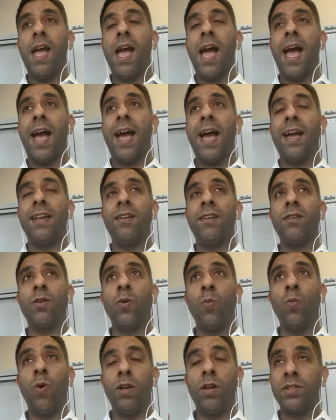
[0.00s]
and
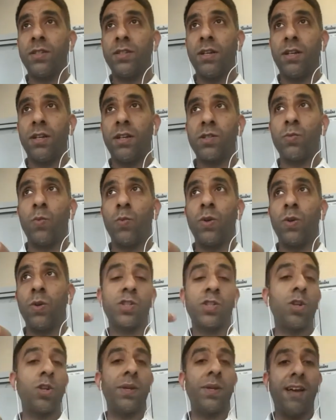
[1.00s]
what's
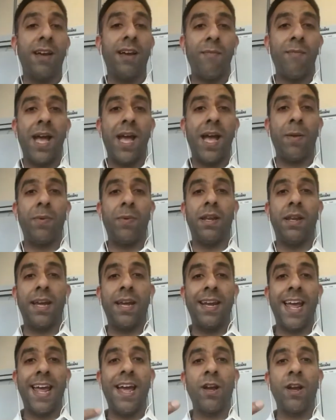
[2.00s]
stopping that from happening,
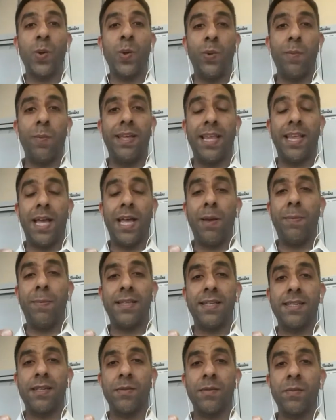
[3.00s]
and how can we make that
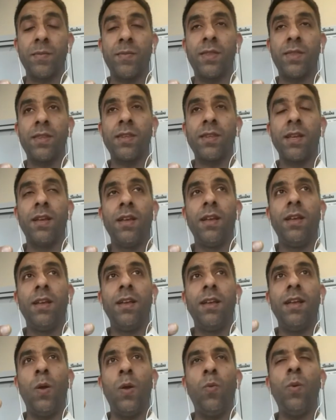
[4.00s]
better.
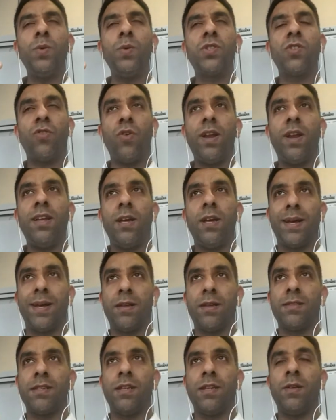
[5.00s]
And what was great
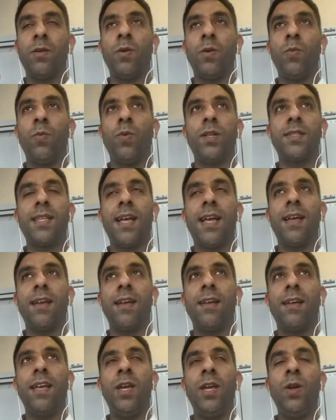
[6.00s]
about it was
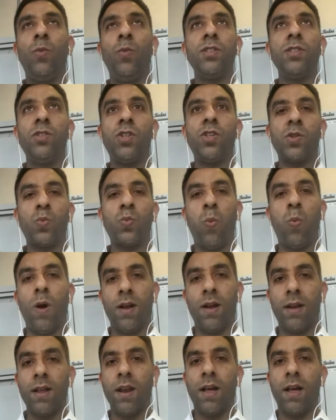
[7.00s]
that it wasn't just
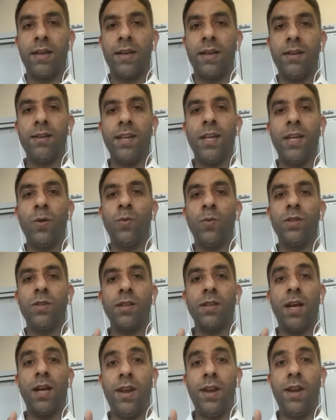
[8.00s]
one client, it was
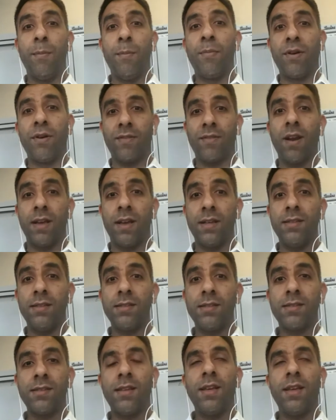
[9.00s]
a number of
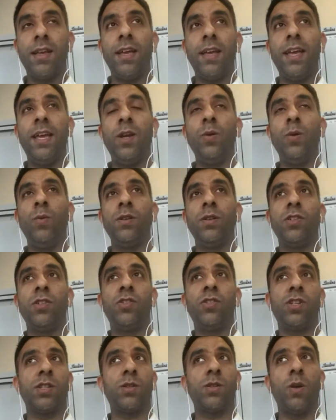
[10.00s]
clients. It wasn't
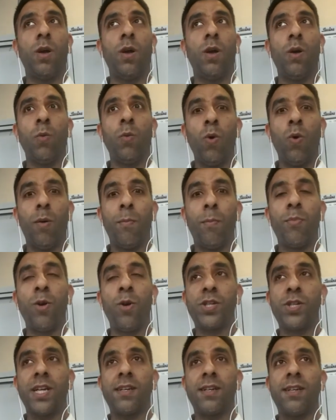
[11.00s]
just one
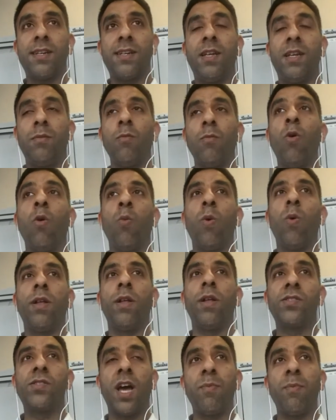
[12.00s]
project team or one
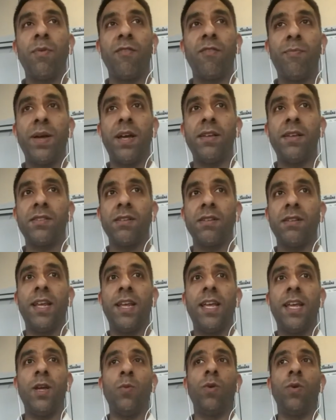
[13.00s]
type of person,
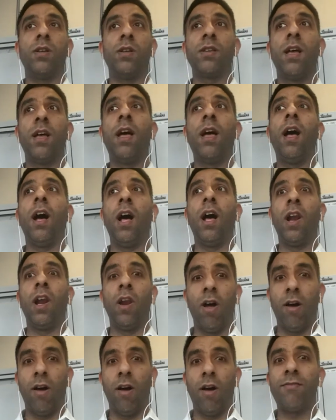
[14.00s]
it was a
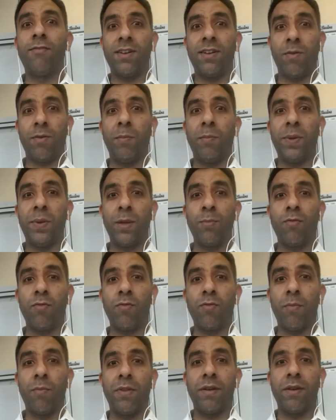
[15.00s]
lot of different people
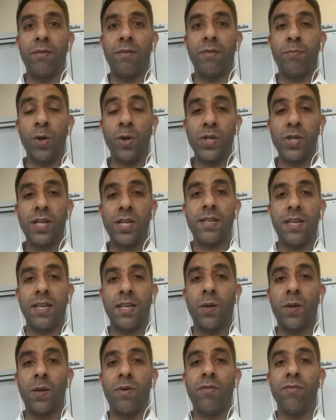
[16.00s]
from the project teams
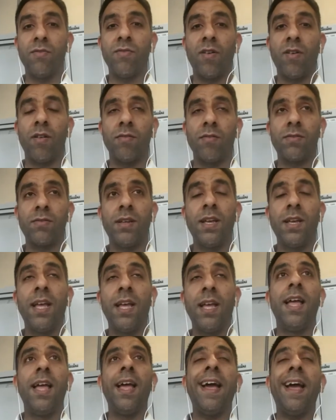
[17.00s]
that were involved.
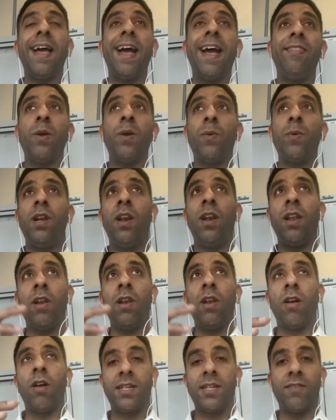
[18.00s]
And there were
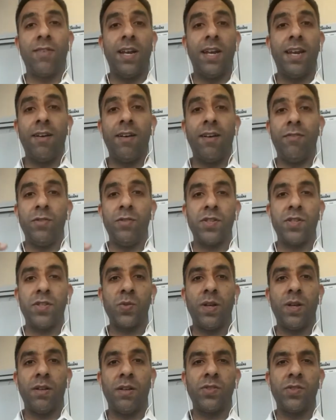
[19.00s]
lots of different levels as
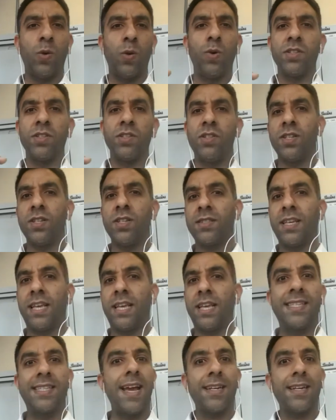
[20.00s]
well. So it wasn't just the
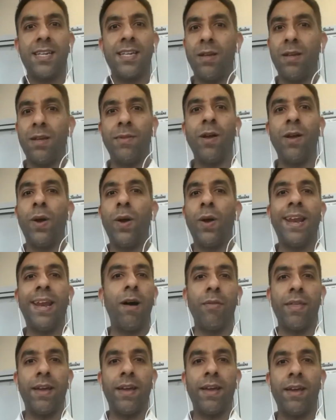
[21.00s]
exec team that went
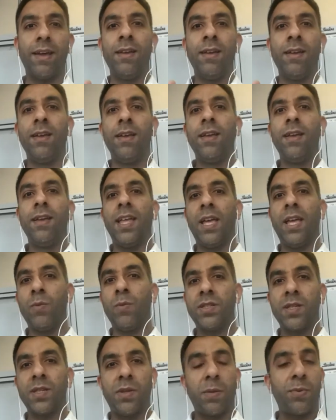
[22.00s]
out there. It was
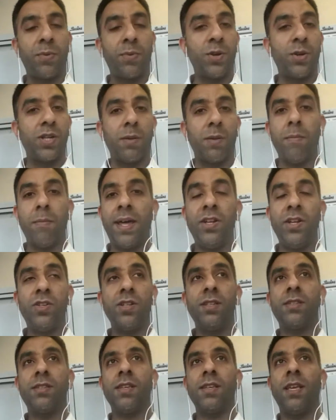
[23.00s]
some of the project
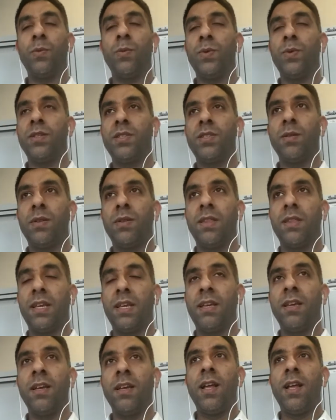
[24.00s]
managers, it was some of the
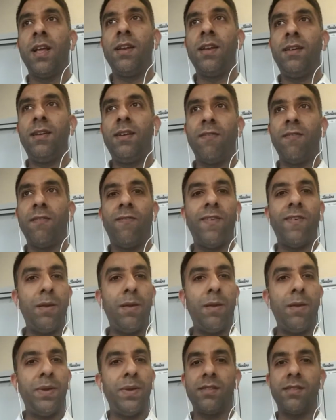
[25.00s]

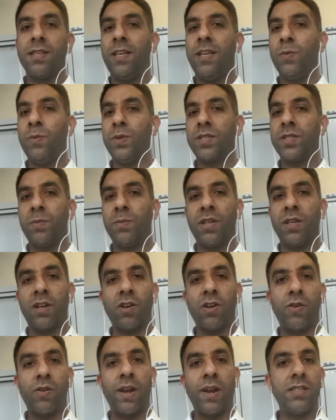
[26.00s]
developers, it was some of the
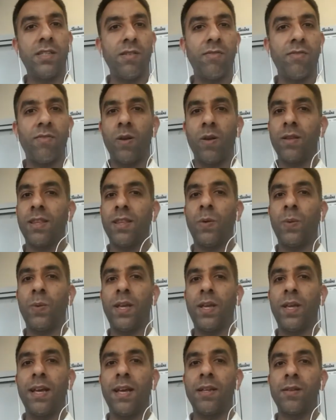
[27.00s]
creative folk that we
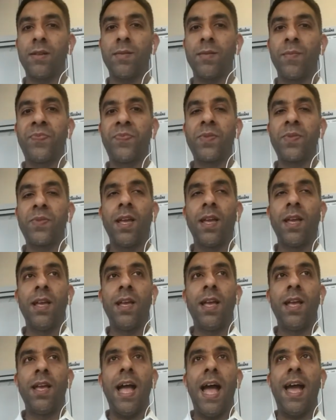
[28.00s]
had.
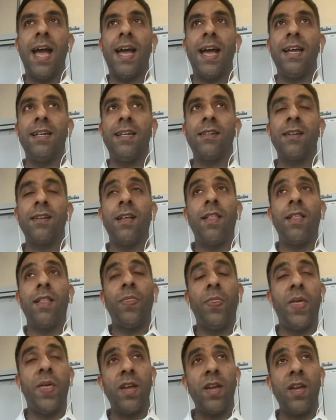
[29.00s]
And
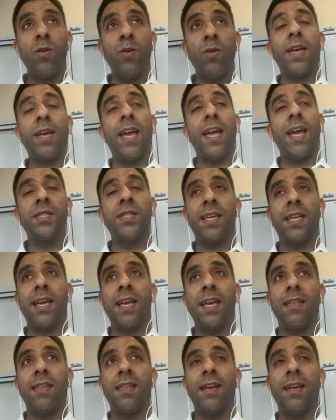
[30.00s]
they all came
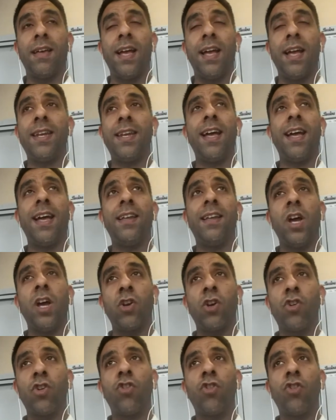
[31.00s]
together and had a
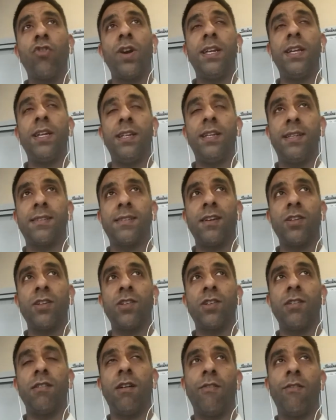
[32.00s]
great
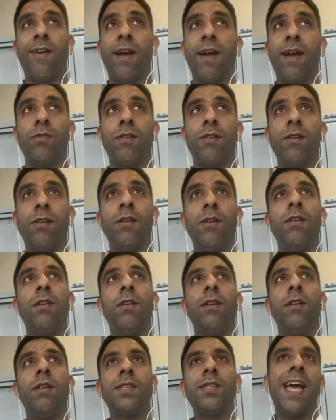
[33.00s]
discussion around,
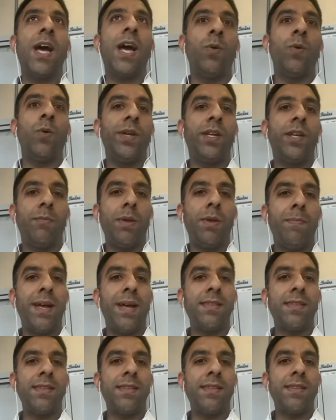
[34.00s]
so how are we going to be
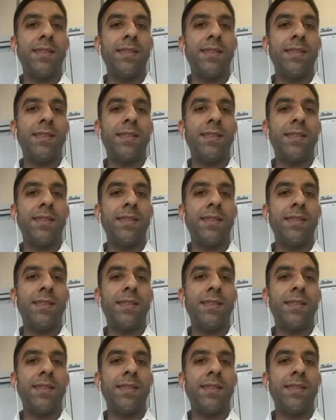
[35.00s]
better?